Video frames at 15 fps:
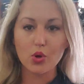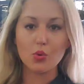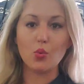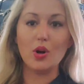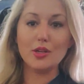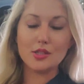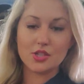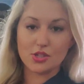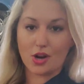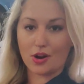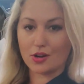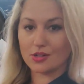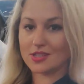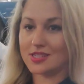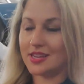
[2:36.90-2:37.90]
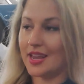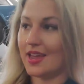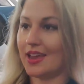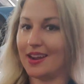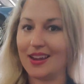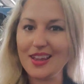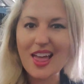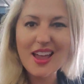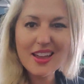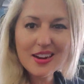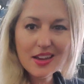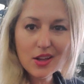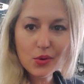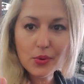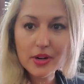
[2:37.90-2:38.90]
War I starts and
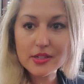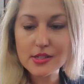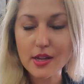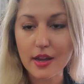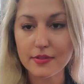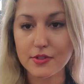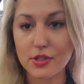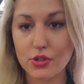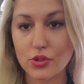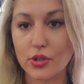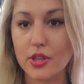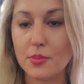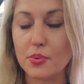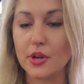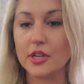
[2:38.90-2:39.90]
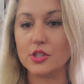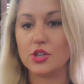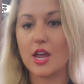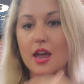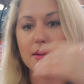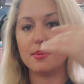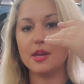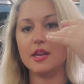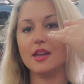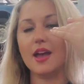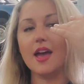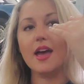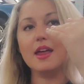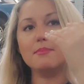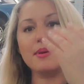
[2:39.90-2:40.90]
Lionel runs off to join the British Navy
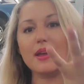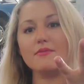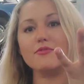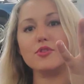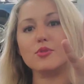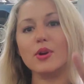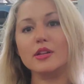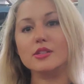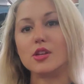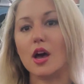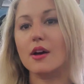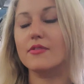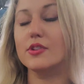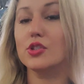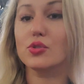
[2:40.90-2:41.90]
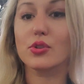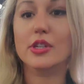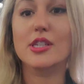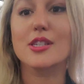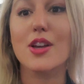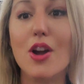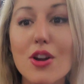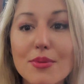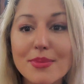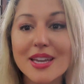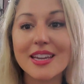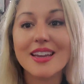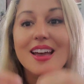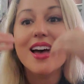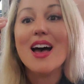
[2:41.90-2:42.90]
and Bamford runs off and joins the
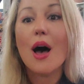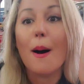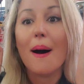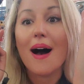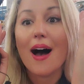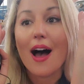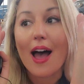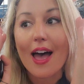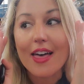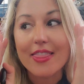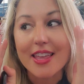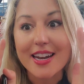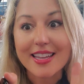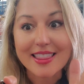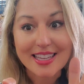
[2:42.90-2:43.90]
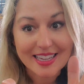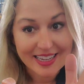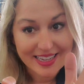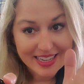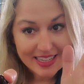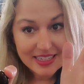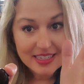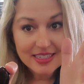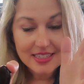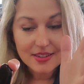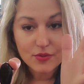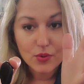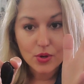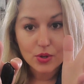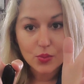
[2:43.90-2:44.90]
army. And then at the end
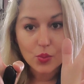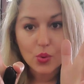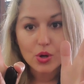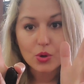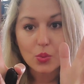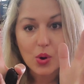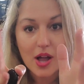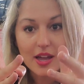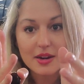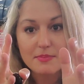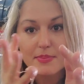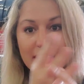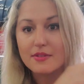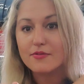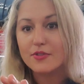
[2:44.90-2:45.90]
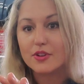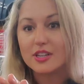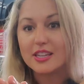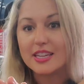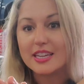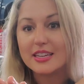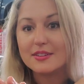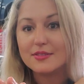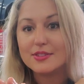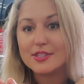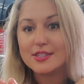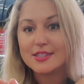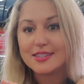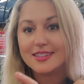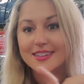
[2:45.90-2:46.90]
of World War I, Bamford
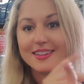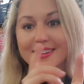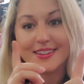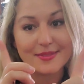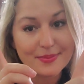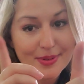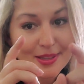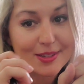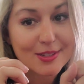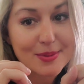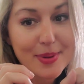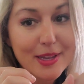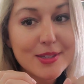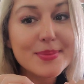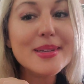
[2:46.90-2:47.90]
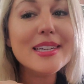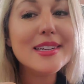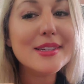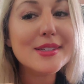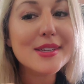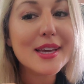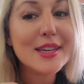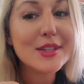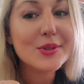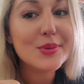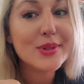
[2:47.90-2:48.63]
leaves but there's about to be an exciting